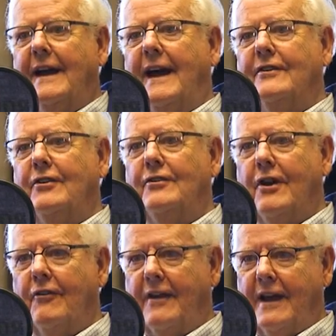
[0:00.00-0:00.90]
And you
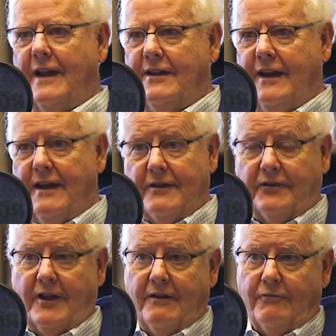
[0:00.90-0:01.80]
know the idea,
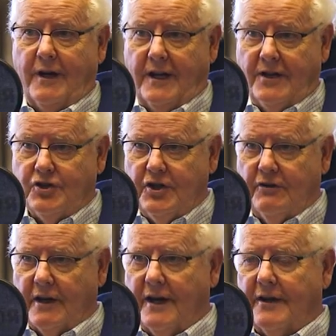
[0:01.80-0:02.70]
say, of Rene
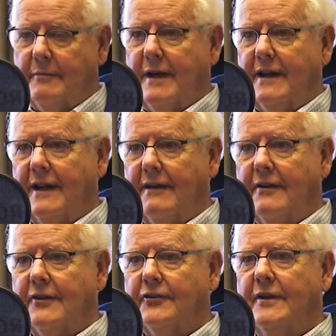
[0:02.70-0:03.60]
Girard and many
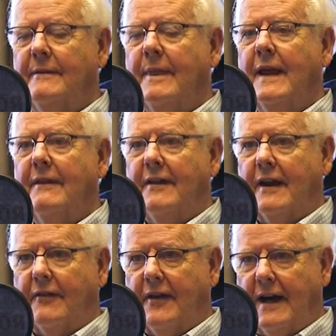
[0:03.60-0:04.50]
others,
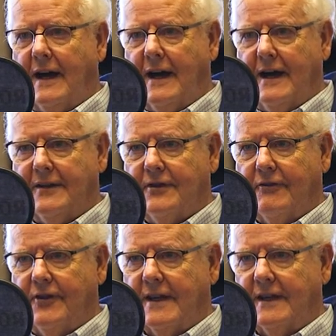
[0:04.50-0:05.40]
that at the heart
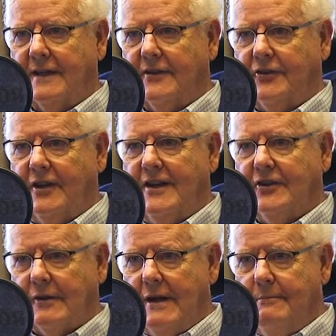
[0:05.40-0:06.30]
of things
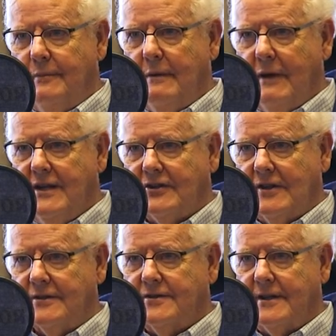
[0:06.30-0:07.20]
is
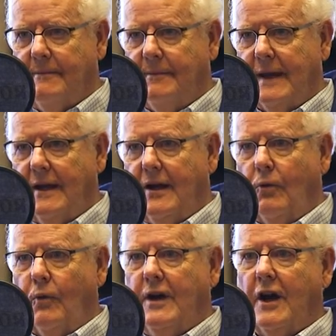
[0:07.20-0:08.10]
mimesis.
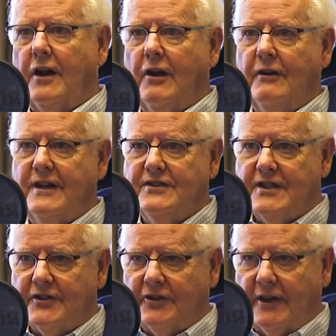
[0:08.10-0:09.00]
We not only
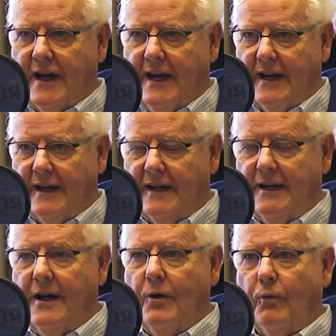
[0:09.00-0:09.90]
desire,
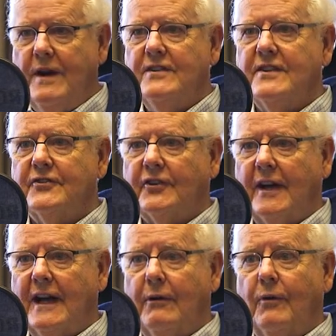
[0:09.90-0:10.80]
we
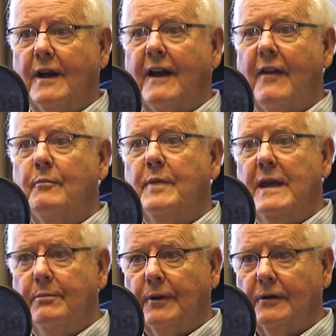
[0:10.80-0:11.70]
desire what other
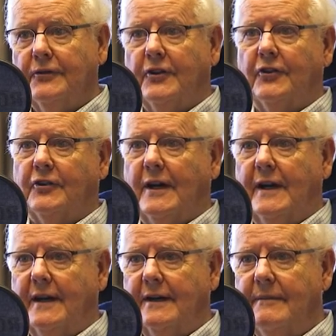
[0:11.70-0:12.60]
people
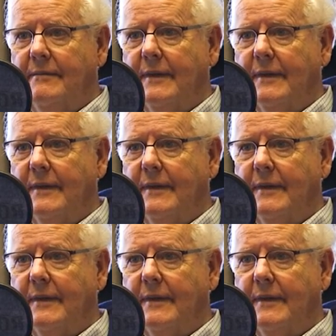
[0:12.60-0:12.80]
desire.